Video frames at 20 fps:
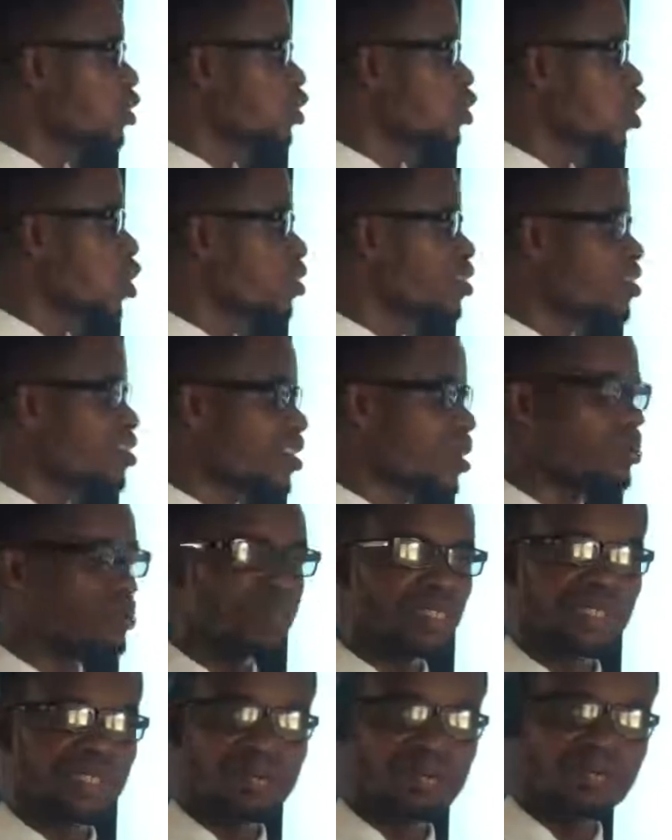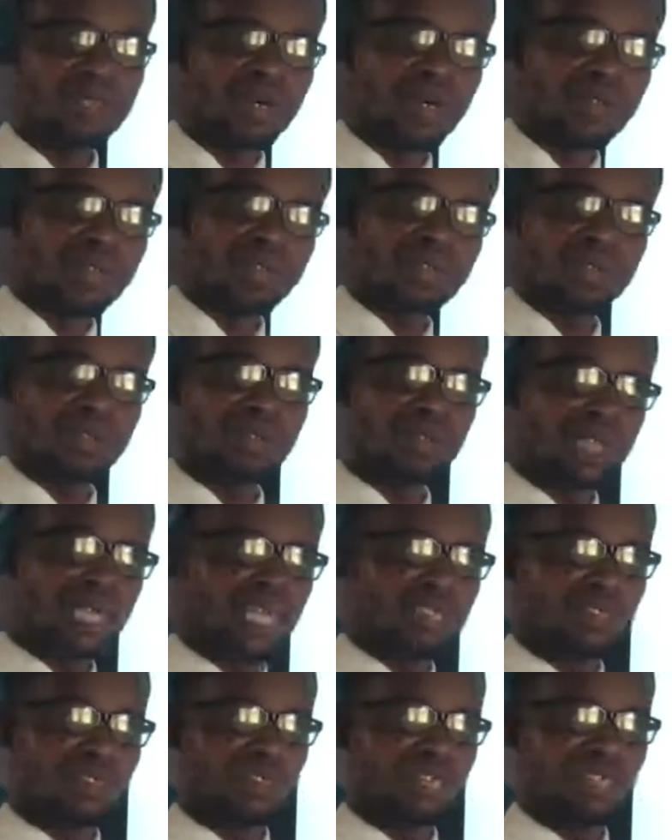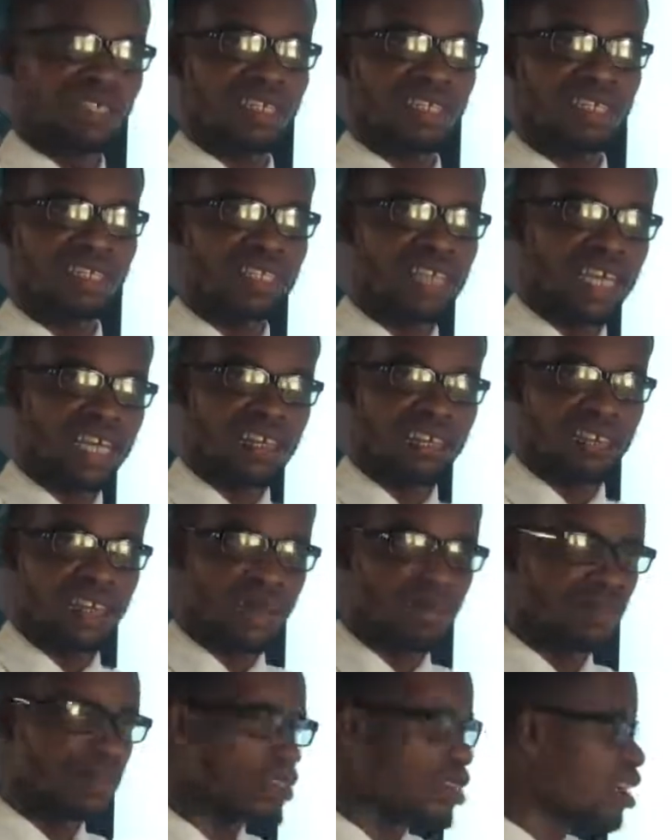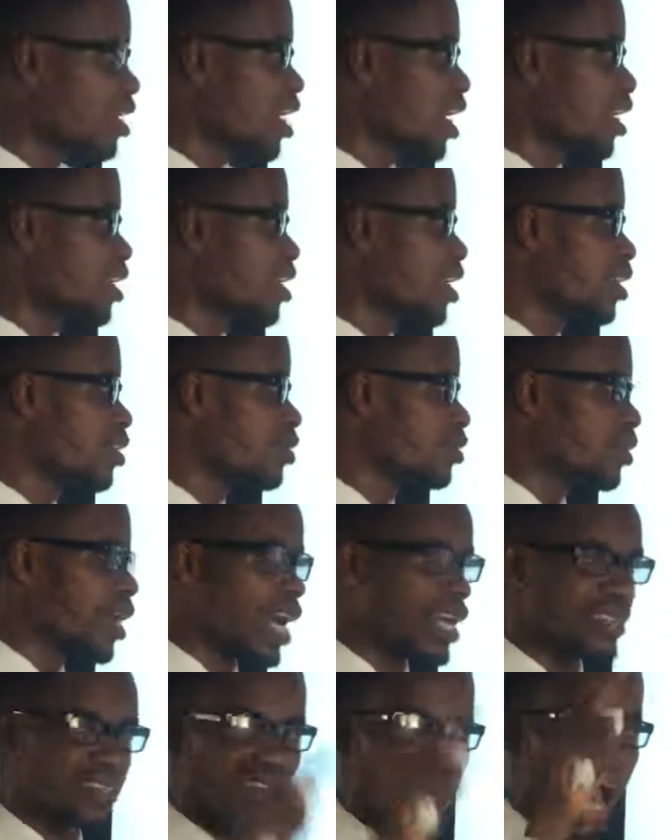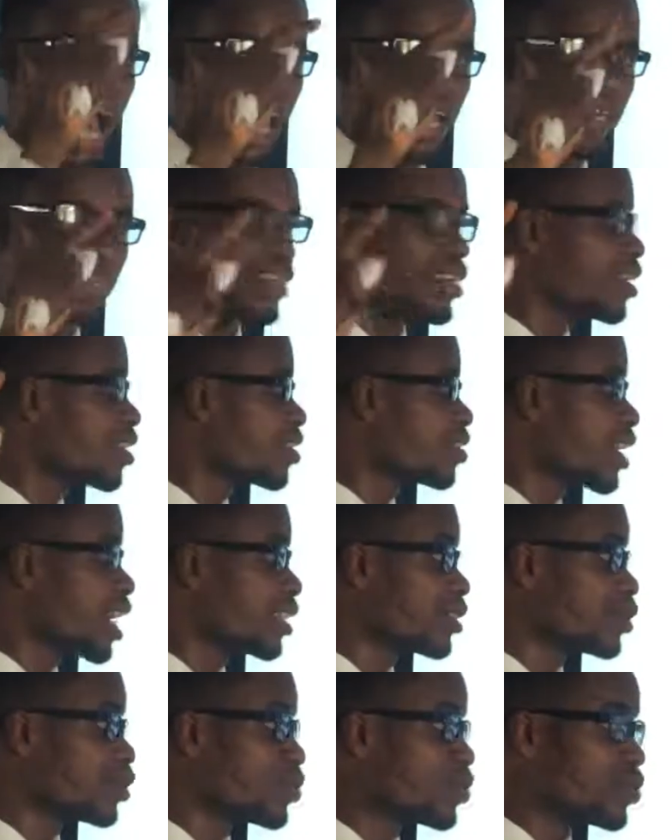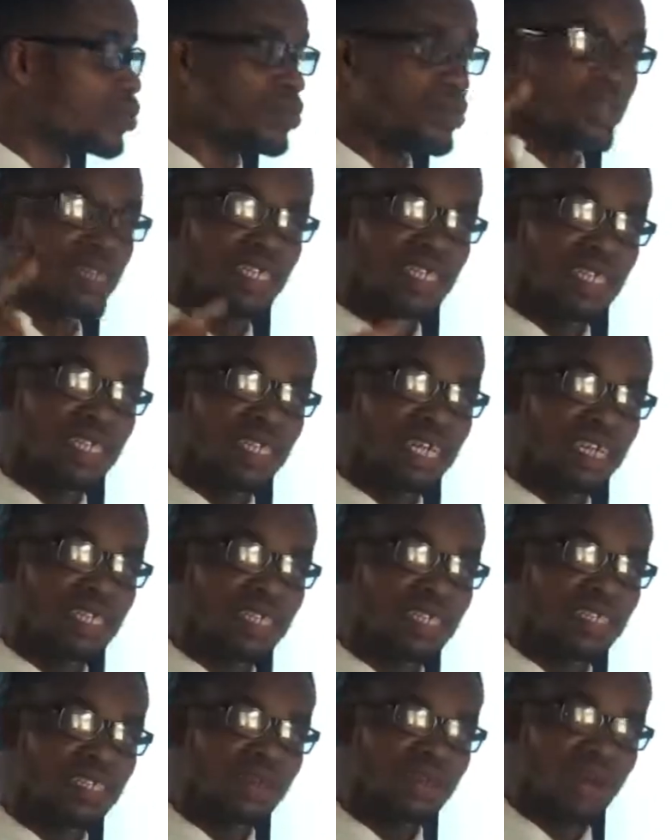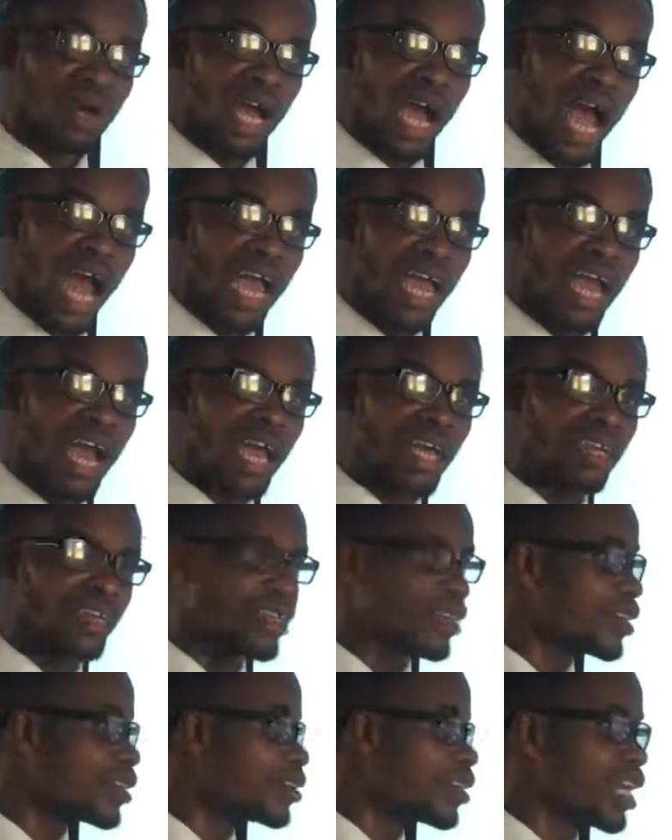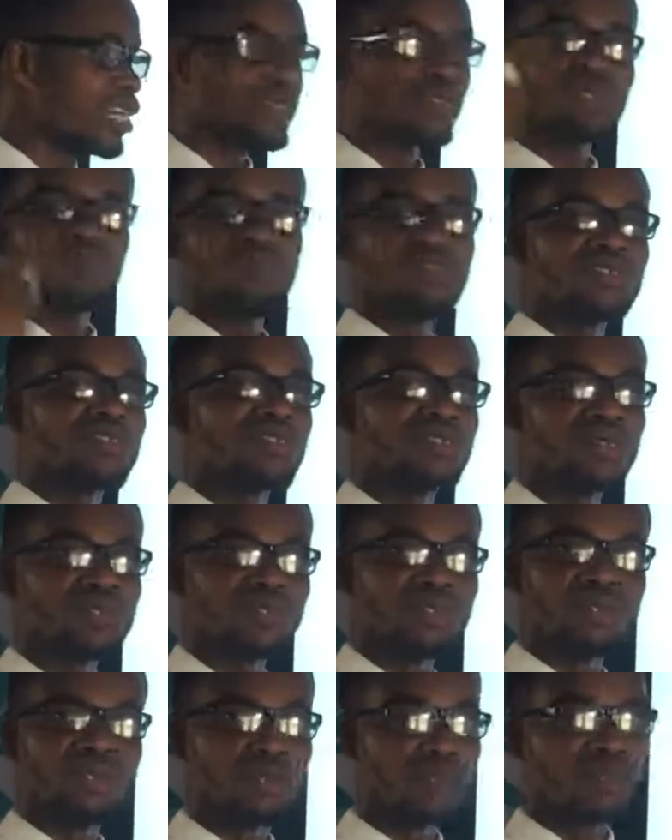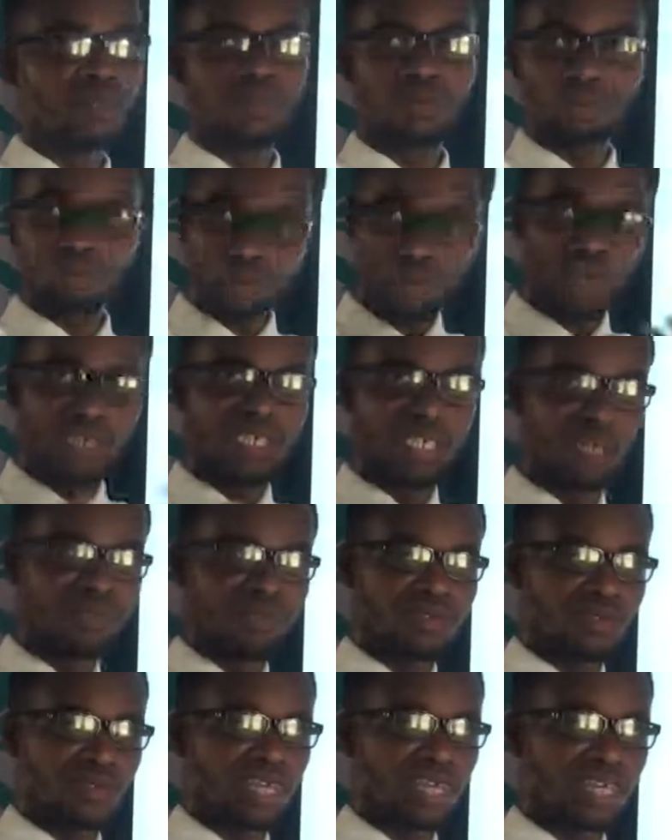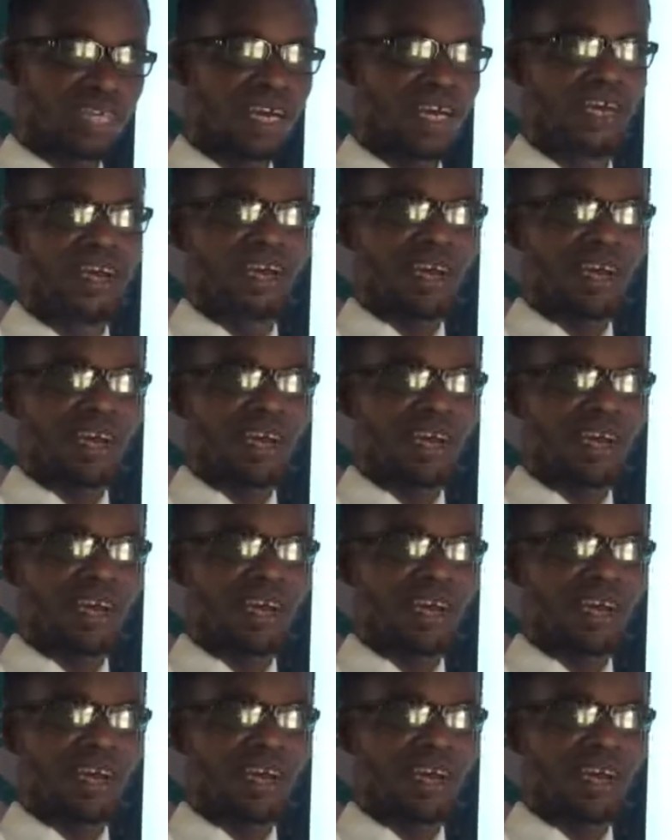Don't separate, because you get stranded in the exams and then you write I, right to sue. Then the next one, I, right to be sued. No, put them together.